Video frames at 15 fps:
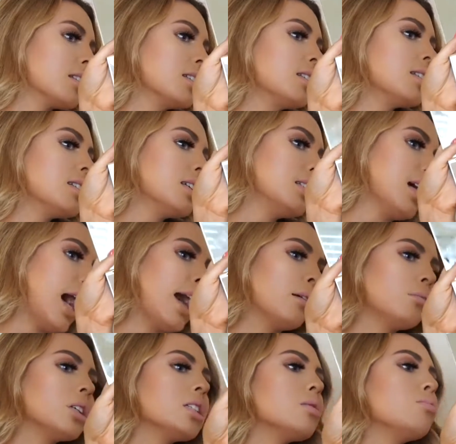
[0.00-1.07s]
This is the
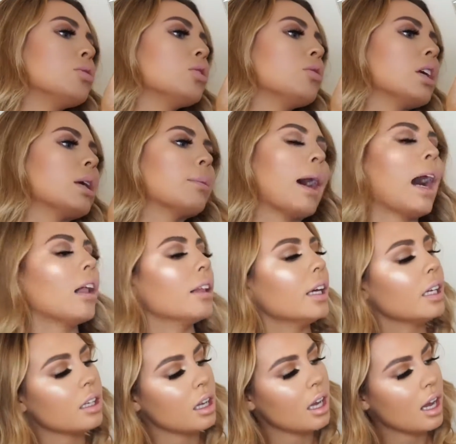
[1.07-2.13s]
Timeless Beauty
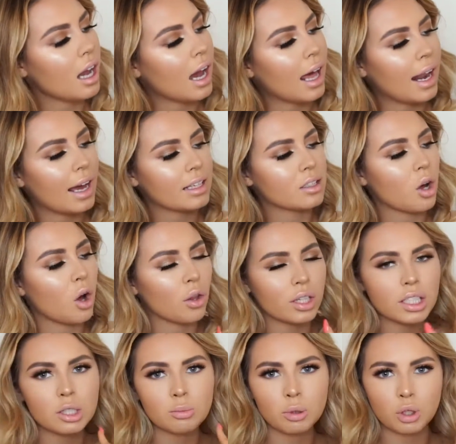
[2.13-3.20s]
palette and has all
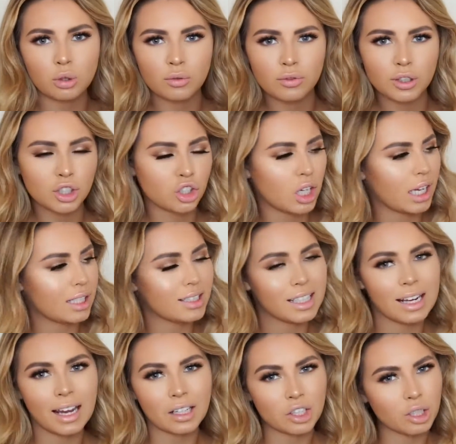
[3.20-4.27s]
these beautiful shades,
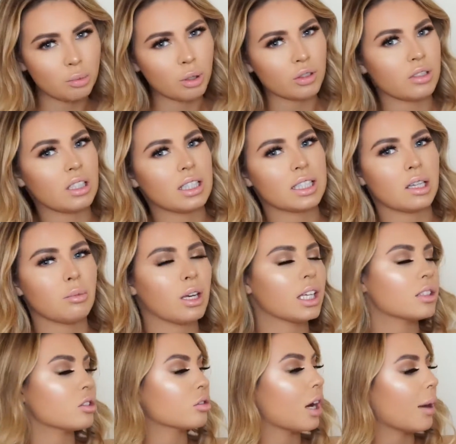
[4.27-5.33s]
and I actually posted this on my
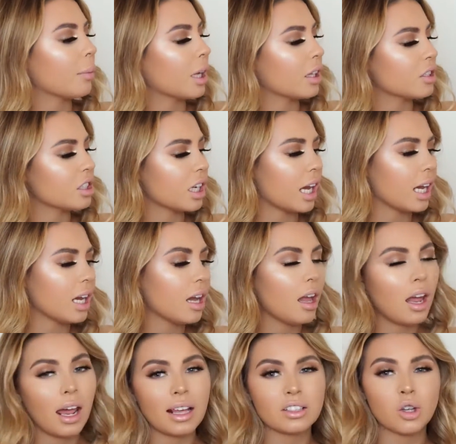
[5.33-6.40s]
Instagram the other day.
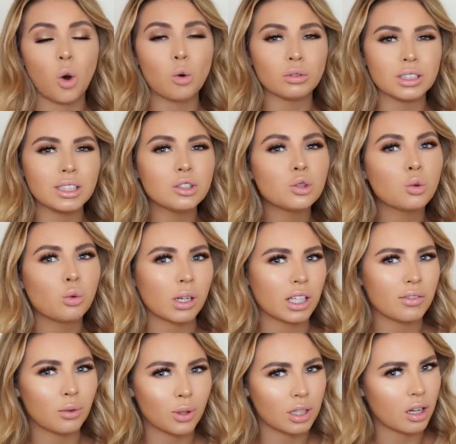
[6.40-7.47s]
It's only
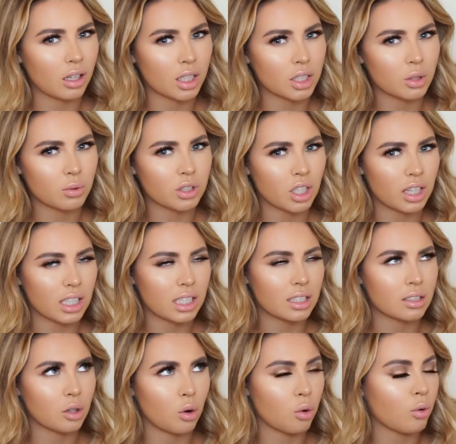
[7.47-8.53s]
$24, which I think
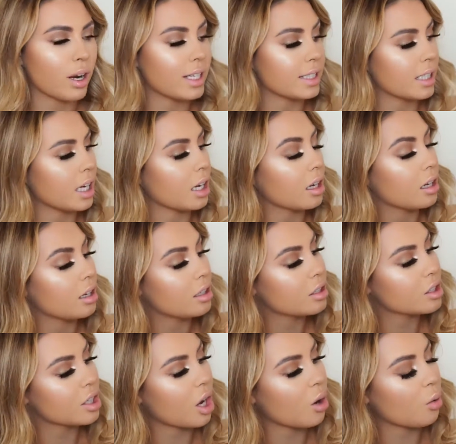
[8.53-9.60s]
is crazy.
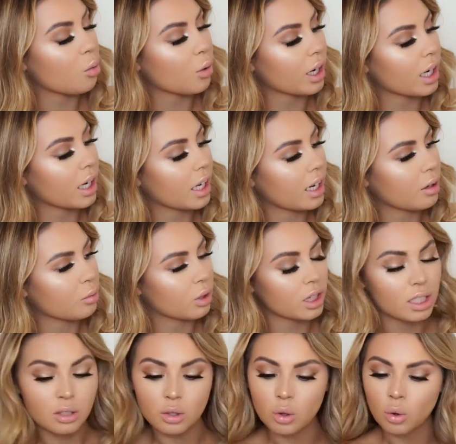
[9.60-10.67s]
So we're going to get in with
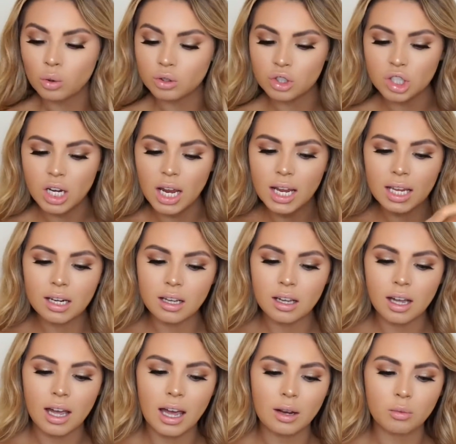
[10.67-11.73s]
this gold shade
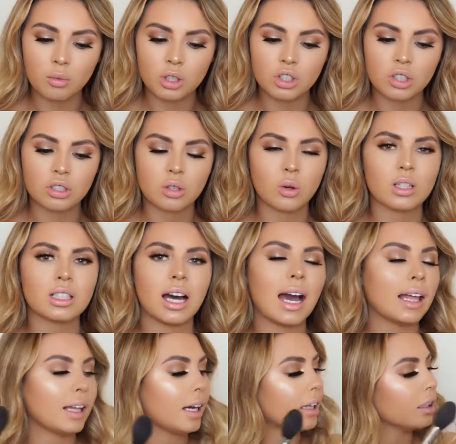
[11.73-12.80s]
and we're just going to
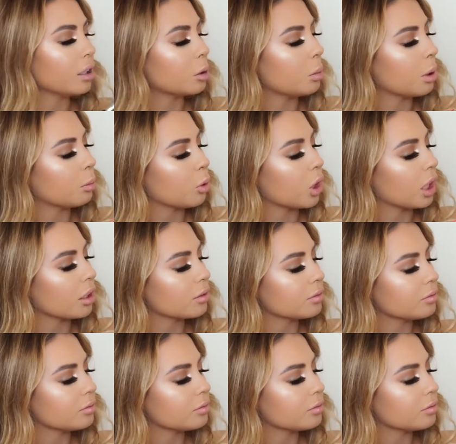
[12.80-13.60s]
highlight a little bit more.